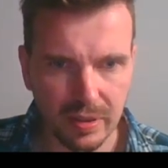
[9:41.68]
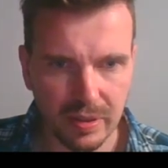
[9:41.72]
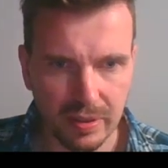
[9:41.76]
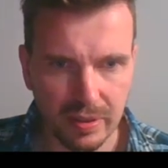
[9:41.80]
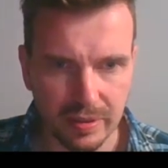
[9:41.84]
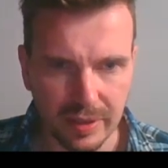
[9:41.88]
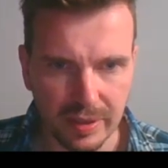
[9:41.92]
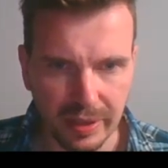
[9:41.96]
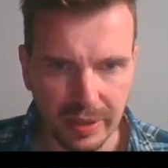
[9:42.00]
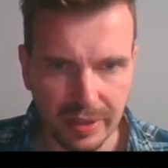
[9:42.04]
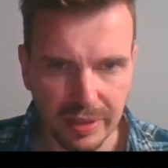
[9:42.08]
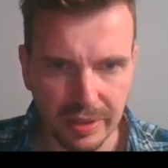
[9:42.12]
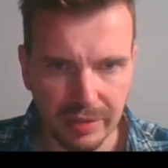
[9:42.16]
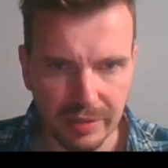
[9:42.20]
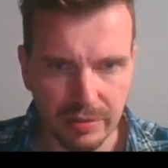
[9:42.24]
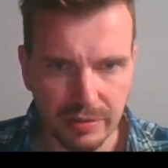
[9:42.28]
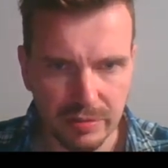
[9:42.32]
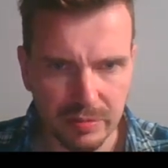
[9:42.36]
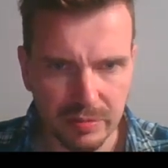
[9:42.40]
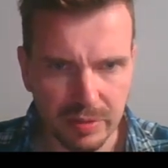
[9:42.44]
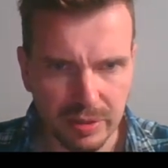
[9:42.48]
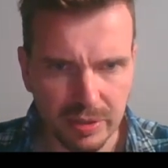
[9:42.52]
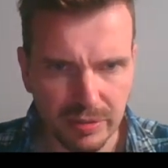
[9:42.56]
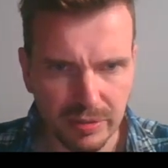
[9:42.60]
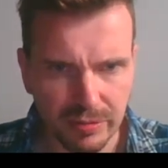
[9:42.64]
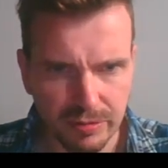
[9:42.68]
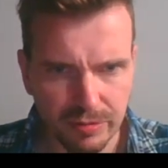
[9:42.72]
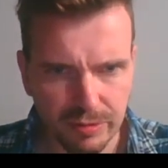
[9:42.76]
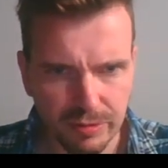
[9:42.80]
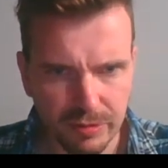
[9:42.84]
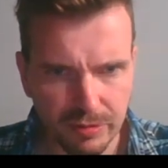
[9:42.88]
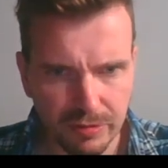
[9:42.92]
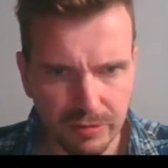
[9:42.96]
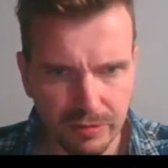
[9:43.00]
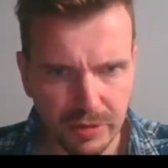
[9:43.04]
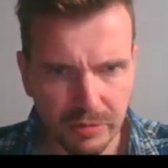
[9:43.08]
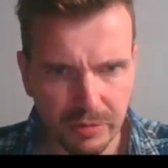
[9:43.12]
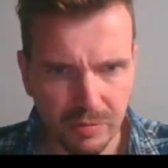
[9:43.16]
That gives me
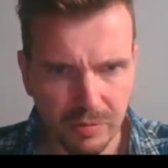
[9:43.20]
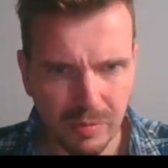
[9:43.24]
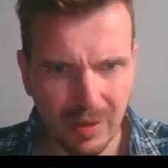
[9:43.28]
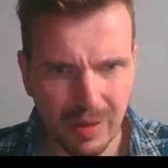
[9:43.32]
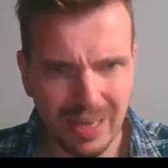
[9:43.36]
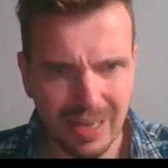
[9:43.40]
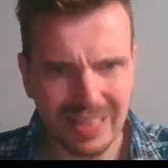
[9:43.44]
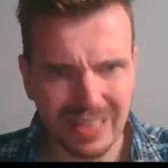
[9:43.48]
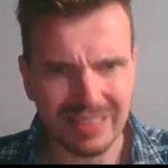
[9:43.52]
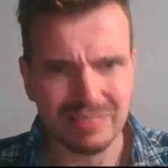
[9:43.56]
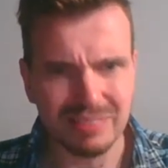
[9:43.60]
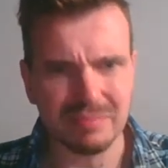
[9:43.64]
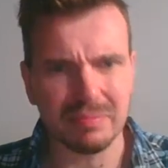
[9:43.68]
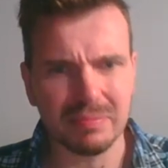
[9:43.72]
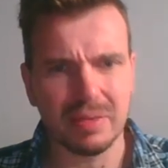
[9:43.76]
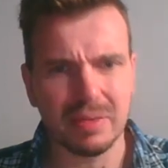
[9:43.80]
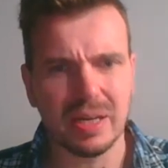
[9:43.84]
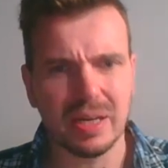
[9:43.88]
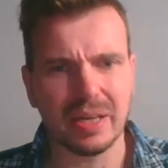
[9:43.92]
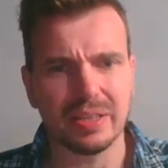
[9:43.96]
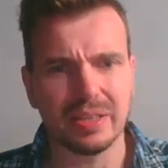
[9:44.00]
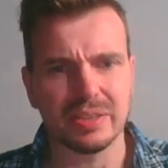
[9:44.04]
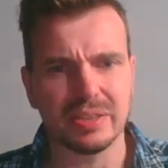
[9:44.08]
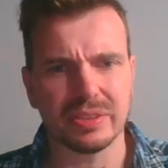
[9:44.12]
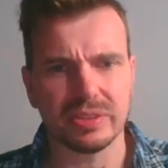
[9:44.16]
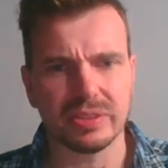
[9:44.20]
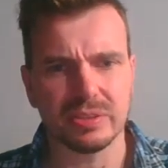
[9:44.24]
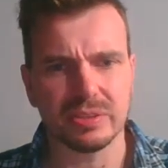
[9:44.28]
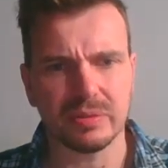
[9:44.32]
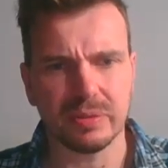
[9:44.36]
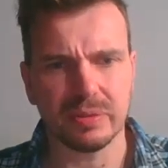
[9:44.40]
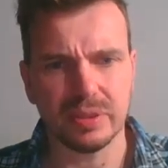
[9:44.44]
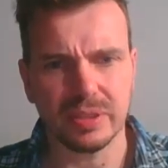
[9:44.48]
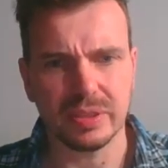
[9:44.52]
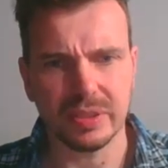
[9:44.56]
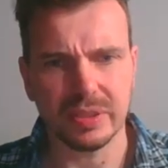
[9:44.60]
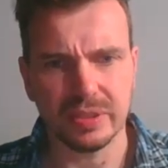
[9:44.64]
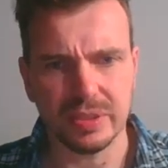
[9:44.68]
51 minus
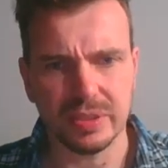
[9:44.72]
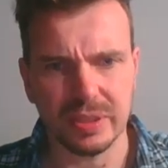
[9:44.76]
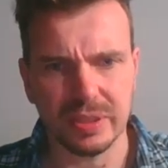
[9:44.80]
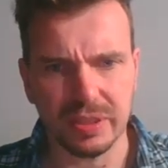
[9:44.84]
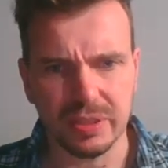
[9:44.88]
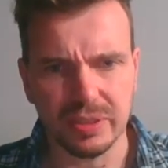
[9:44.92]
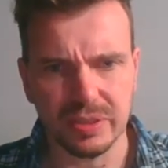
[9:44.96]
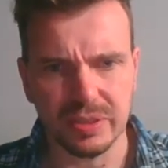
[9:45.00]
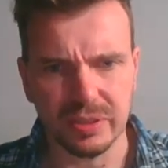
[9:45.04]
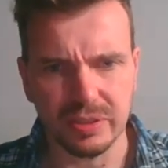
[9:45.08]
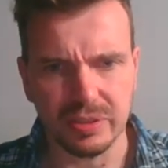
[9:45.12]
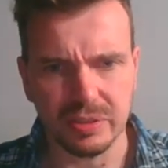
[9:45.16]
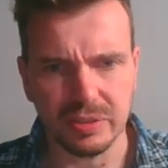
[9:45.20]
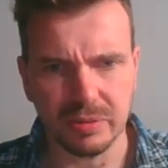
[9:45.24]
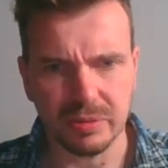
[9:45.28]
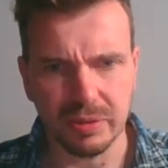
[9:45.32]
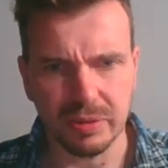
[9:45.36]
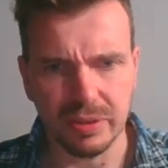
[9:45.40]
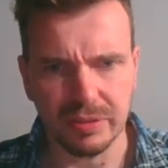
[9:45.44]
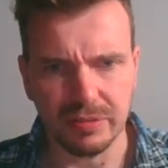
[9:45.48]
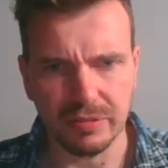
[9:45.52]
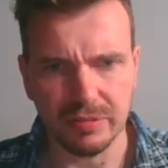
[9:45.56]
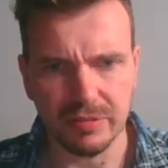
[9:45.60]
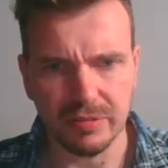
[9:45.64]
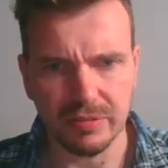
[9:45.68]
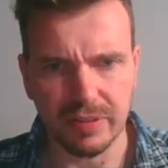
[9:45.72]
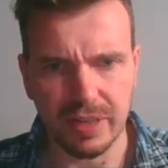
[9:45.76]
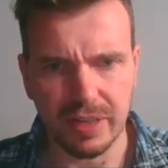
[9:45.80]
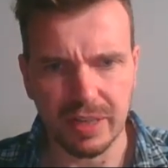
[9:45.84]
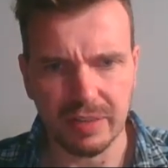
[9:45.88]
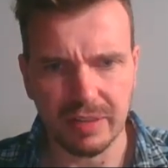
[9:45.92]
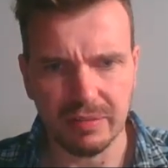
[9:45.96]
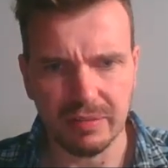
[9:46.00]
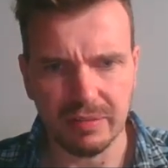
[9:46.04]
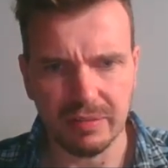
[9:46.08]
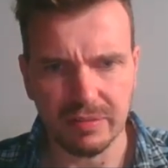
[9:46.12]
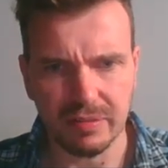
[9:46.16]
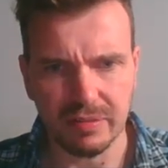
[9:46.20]
26 is
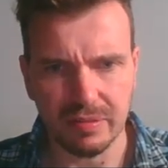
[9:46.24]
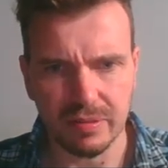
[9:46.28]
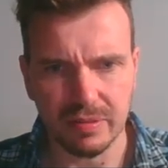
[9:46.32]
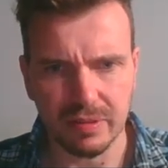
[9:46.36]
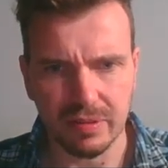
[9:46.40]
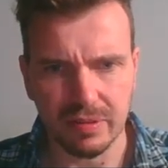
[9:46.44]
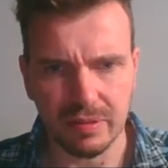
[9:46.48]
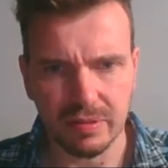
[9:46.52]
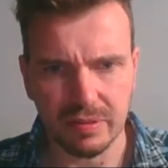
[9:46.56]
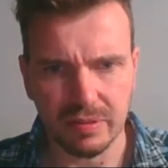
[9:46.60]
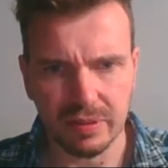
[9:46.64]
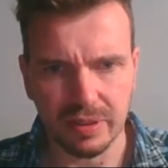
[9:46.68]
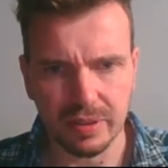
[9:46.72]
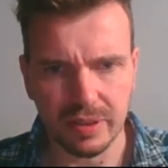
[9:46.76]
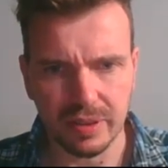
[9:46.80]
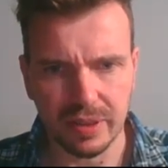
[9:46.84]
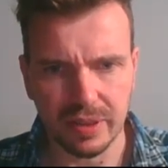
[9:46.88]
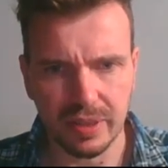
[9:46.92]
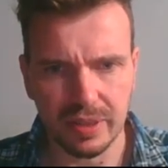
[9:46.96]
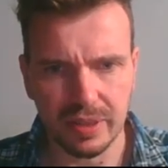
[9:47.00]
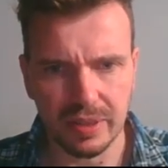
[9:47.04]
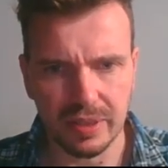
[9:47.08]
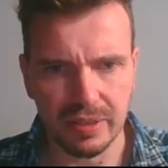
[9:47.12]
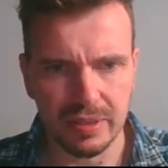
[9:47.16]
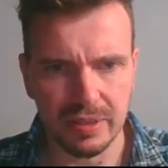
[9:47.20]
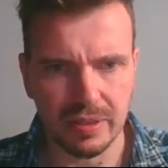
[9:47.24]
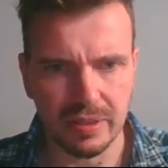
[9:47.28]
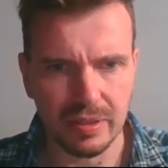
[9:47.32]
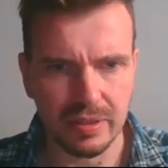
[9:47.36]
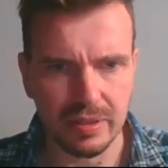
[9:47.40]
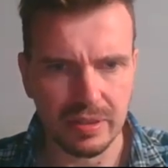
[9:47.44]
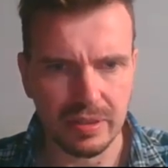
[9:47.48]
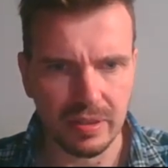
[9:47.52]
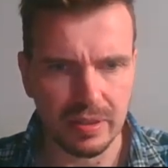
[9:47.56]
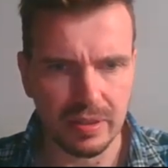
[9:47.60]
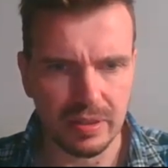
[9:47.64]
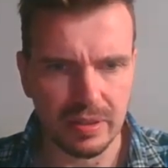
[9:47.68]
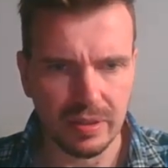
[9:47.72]
25. Okay,
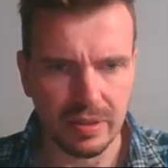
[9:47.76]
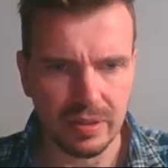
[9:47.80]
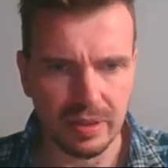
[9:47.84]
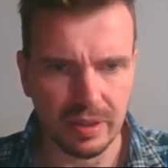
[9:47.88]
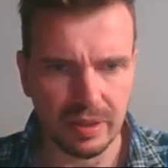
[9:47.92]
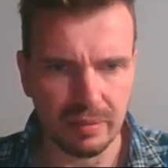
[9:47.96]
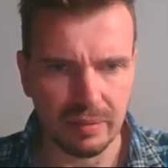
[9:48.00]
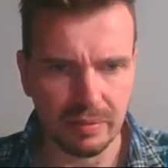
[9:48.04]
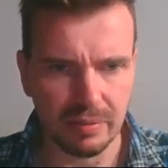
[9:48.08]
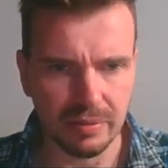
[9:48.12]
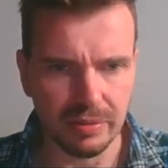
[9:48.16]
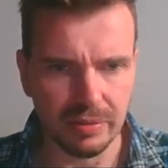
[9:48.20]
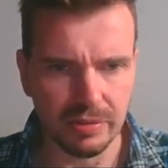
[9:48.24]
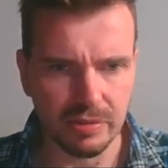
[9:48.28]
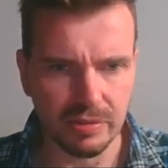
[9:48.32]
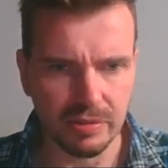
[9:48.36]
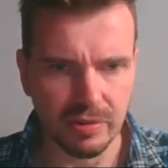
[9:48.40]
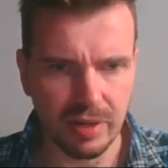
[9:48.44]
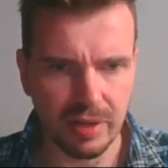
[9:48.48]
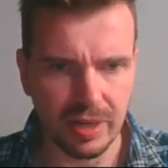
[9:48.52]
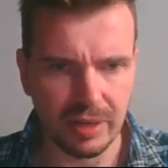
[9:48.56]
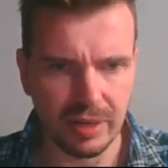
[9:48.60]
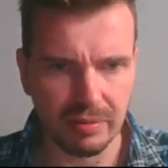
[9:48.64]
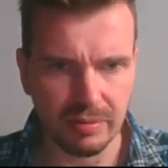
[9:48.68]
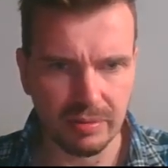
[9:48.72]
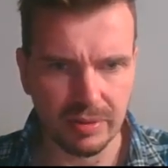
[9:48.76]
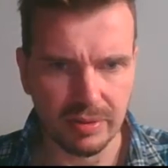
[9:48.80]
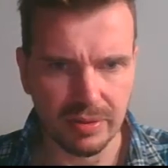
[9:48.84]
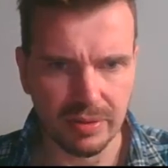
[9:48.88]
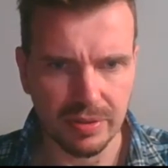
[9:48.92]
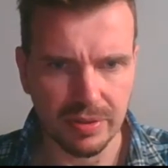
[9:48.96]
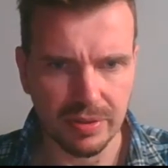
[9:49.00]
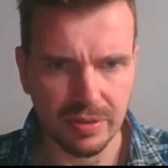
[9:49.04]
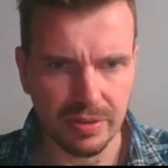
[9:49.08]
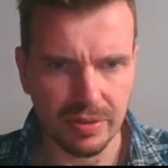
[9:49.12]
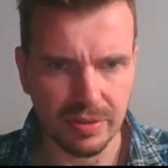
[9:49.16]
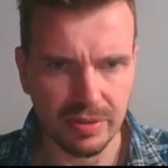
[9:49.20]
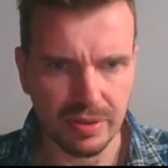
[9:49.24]
now I'm going to try
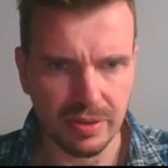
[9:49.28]
with